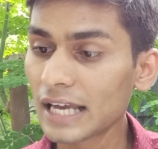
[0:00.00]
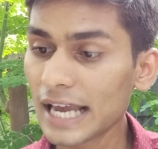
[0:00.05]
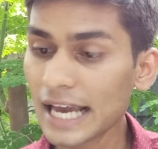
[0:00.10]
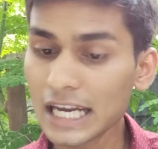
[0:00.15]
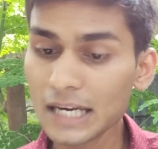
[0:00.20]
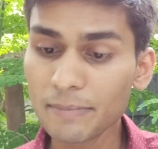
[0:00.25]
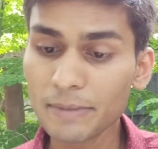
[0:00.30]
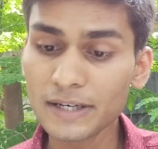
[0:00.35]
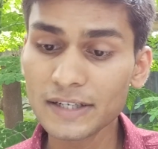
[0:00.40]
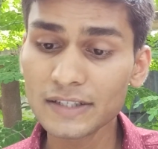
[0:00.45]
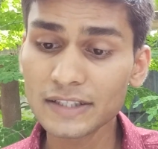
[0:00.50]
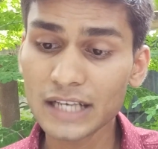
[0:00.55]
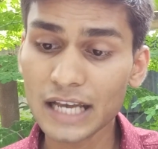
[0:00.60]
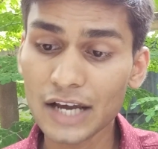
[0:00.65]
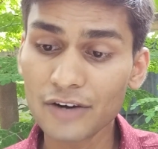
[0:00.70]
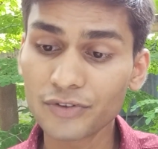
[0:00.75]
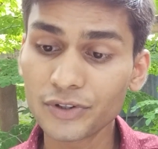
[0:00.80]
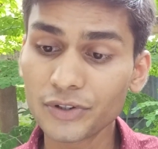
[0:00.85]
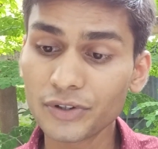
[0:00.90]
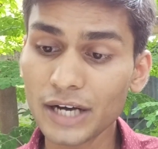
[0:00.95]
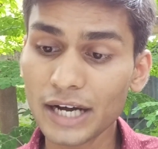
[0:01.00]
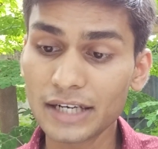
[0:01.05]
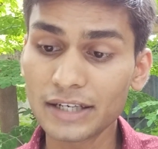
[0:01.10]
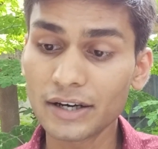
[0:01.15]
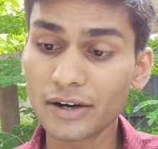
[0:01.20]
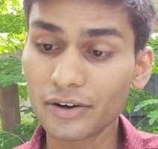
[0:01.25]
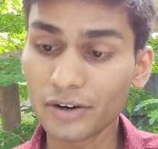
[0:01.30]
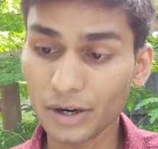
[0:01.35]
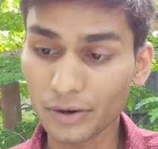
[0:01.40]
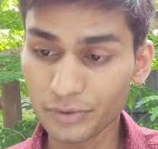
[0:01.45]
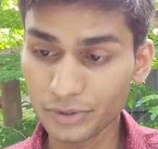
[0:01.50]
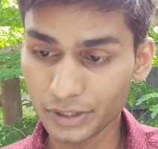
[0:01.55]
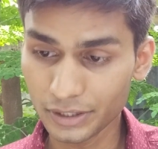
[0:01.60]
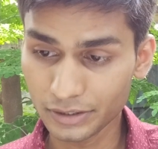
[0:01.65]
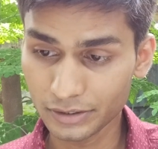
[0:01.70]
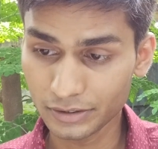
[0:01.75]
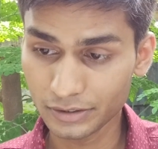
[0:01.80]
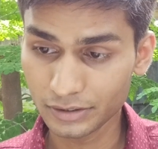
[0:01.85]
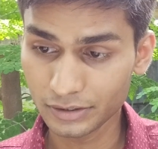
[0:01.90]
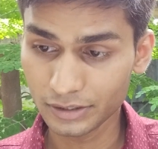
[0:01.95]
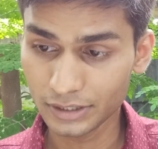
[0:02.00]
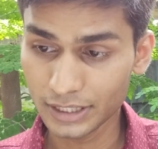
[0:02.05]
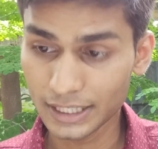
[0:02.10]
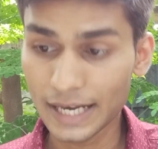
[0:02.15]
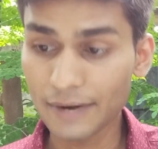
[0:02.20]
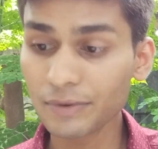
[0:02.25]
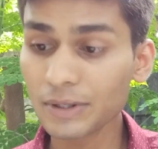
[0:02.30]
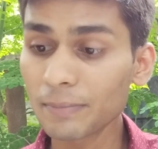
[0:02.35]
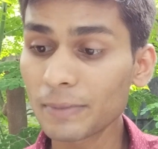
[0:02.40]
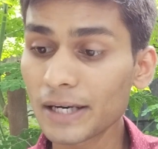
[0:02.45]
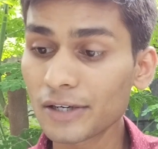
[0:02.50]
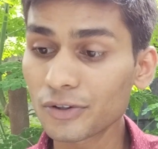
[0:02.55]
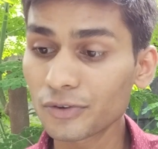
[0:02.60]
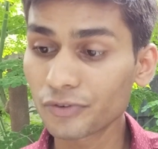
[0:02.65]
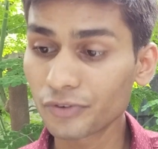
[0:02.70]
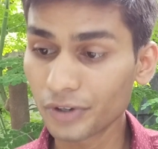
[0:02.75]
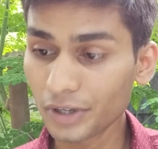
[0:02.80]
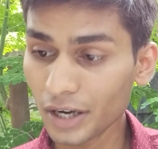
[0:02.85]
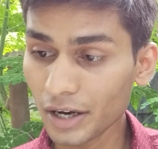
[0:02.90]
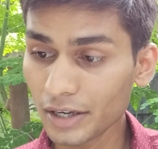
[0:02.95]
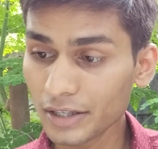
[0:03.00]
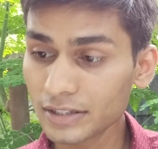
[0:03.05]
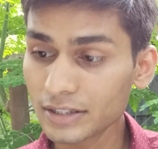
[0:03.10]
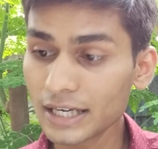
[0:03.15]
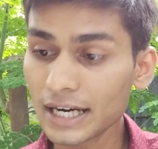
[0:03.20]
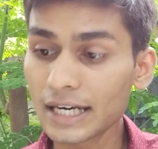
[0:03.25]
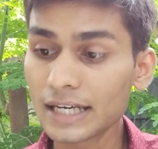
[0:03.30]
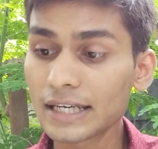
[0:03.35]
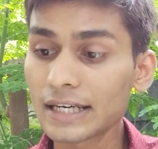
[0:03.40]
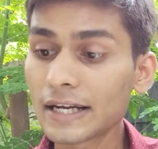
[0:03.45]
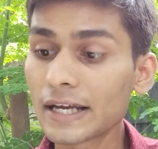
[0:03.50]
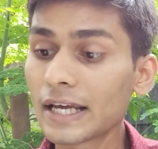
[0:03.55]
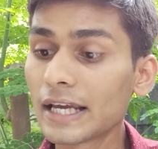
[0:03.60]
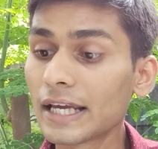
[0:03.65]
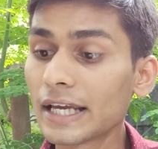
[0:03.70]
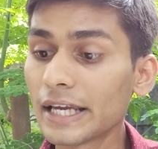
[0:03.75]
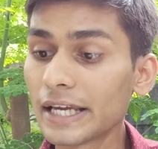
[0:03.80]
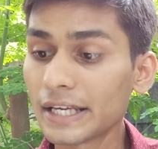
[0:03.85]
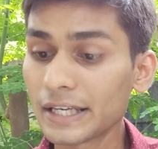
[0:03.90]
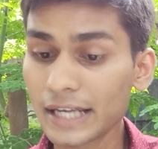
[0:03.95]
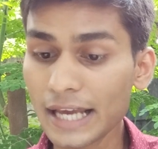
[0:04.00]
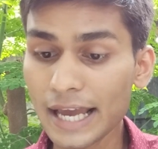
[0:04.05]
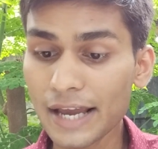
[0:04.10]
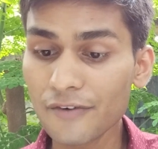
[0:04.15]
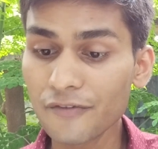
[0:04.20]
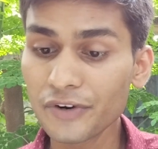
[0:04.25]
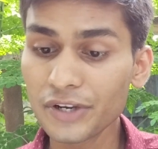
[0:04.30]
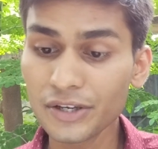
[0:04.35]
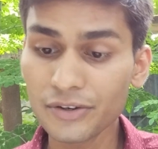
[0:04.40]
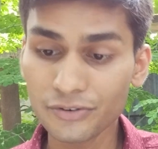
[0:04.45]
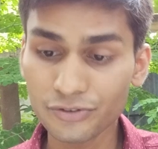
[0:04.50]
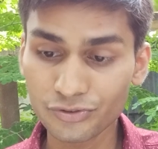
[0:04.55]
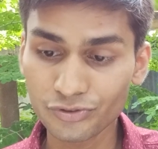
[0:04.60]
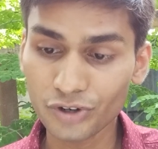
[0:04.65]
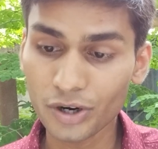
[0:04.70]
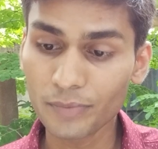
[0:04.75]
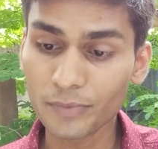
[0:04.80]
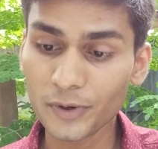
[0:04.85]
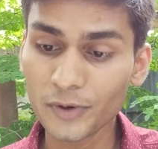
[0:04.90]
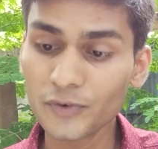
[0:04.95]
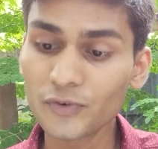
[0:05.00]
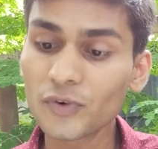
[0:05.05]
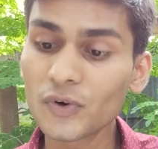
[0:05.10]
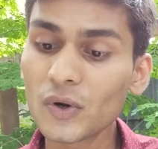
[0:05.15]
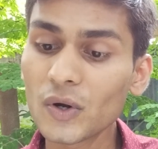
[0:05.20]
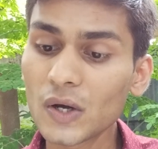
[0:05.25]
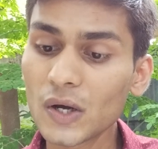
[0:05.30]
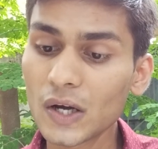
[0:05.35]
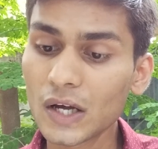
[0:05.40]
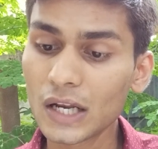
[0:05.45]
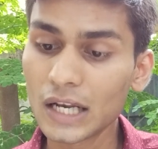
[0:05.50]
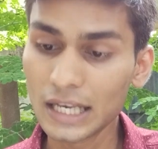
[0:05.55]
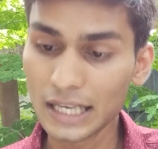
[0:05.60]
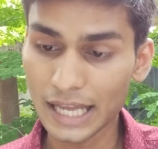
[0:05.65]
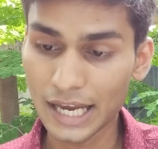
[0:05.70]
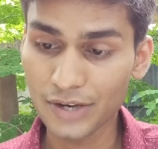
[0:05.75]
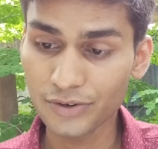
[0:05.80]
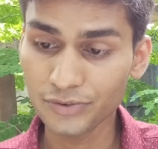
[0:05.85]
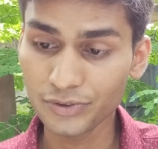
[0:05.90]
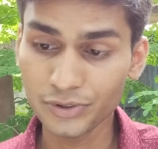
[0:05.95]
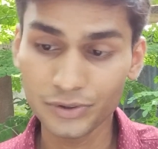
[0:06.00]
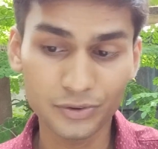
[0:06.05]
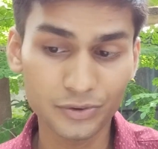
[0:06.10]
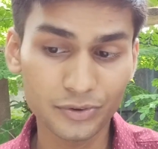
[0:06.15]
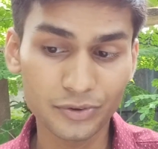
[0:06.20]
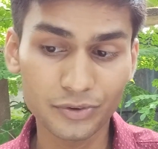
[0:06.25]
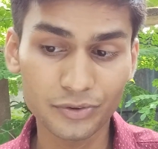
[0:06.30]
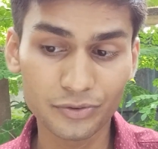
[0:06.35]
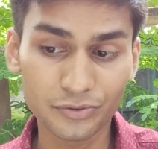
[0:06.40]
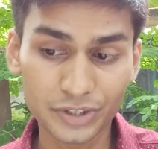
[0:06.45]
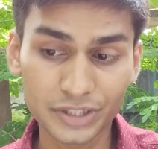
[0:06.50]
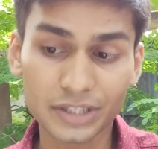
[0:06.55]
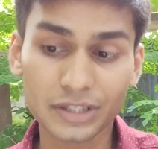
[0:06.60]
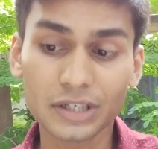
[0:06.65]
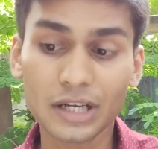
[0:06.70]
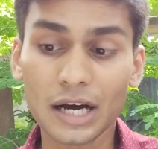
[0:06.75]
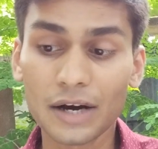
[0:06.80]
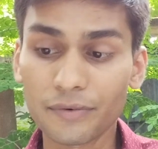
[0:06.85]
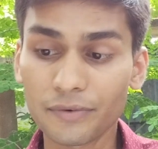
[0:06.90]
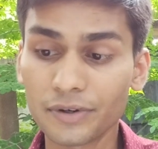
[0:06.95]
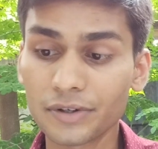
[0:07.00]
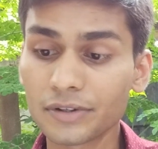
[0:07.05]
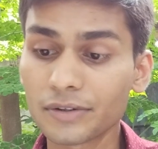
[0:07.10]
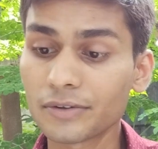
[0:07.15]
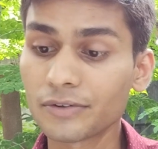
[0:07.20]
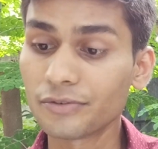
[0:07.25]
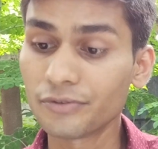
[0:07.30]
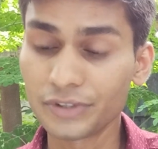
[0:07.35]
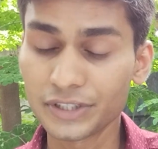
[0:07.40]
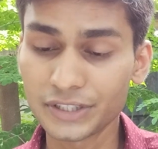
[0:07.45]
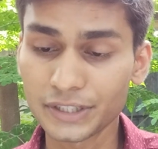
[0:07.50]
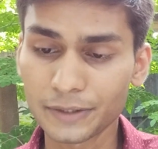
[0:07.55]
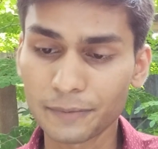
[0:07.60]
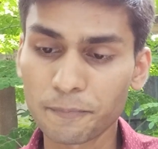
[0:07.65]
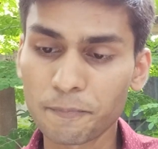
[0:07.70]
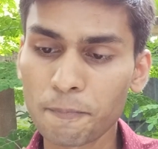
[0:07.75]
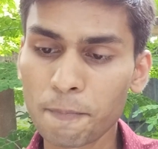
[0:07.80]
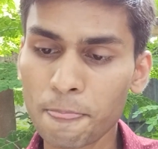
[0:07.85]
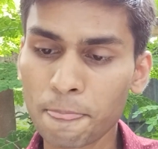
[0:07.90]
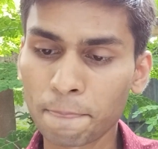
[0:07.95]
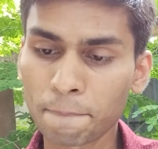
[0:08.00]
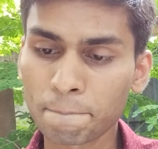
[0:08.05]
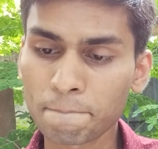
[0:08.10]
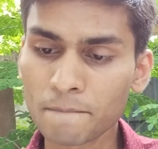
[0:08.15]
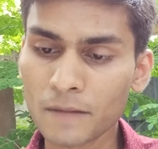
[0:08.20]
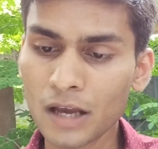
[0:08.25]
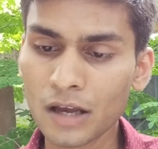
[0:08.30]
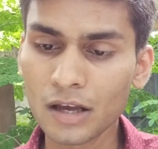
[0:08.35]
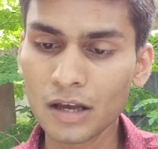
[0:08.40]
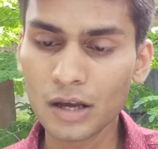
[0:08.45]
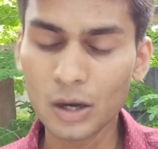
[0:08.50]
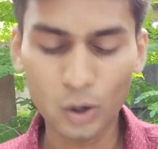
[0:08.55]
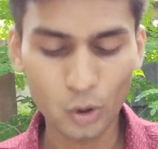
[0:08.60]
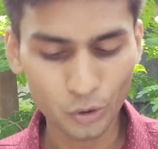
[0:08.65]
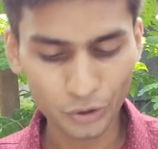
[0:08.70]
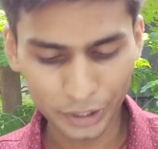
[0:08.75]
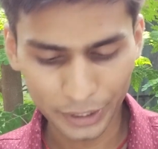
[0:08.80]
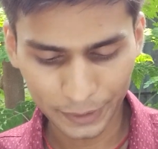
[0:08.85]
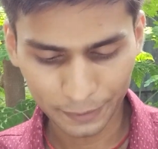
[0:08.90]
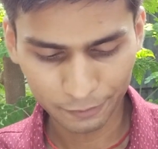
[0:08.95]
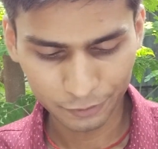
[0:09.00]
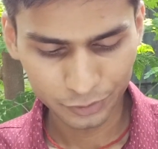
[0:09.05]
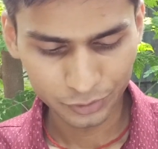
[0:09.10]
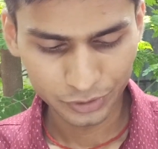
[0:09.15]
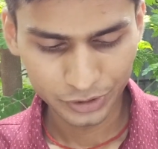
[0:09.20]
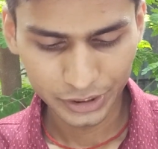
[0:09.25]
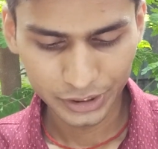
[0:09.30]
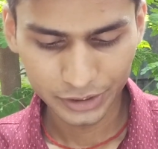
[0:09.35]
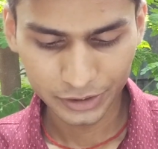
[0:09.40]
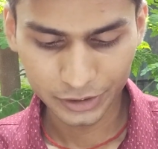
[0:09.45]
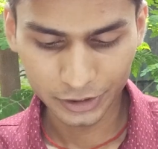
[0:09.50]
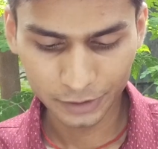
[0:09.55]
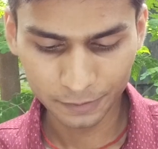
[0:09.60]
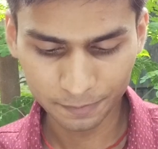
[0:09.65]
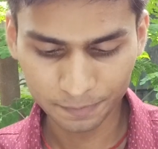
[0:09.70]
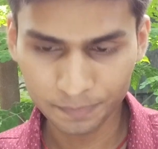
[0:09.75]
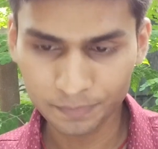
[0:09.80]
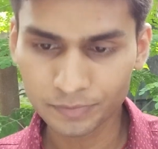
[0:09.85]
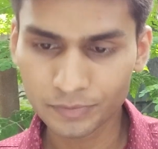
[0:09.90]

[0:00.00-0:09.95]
elements ever and around us, in every blade of grass and in every form of life within our vision. Okay, so here